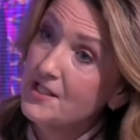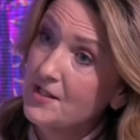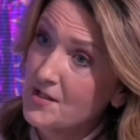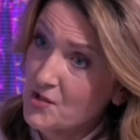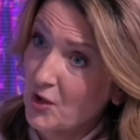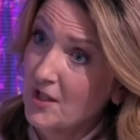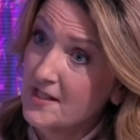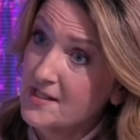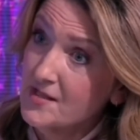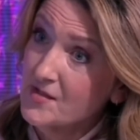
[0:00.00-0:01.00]
8
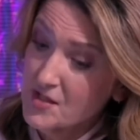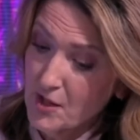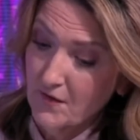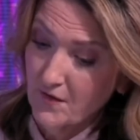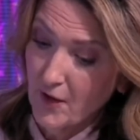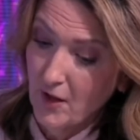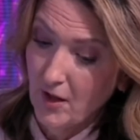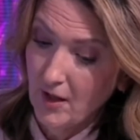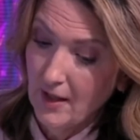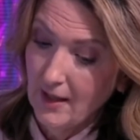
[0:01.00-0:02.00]
strikes so
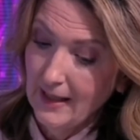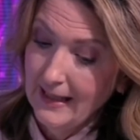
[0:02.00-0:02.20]
far,